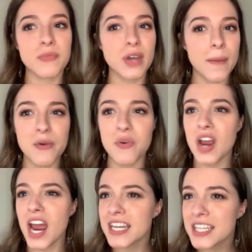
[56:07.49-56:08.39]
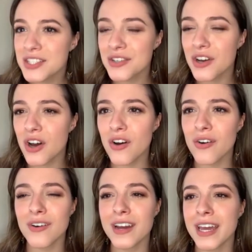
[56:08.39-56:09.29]
coming where I need to
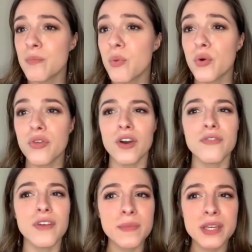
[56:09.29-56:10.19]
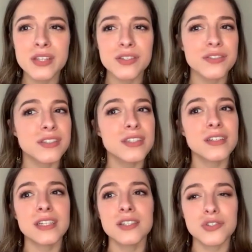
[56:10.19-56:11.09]
go. And both of our families are
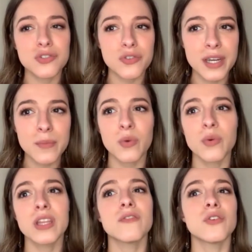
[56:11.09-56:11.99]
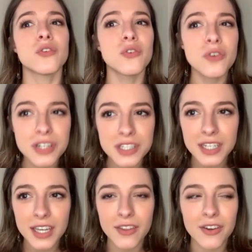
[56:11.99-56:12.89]
still in Detroit, but we live in New York
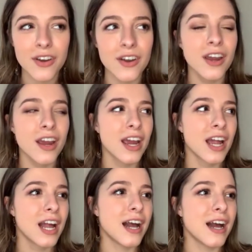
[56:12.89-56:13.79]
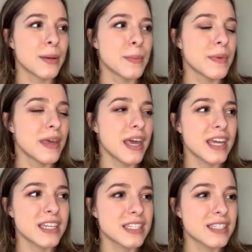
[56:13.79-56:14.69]
together. Um,
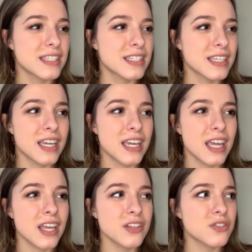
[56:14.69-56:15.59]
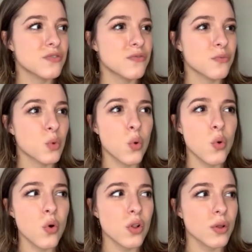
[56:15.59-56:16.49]
and it's, it's
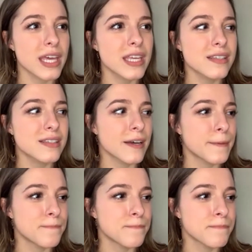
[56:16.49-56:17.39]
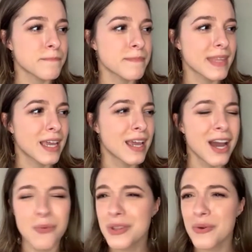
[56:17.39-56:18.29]
cool. His, um,
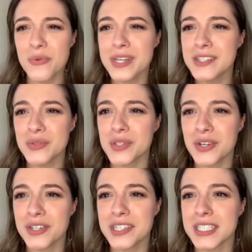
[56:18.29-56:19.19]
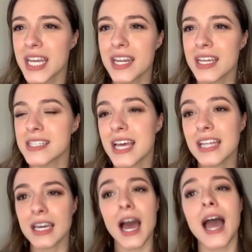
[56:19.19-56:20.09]
one of the reasons we started dating is
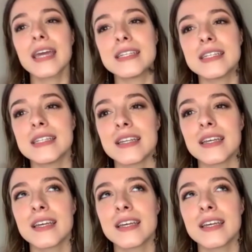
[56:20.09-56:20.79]
like, I didn't,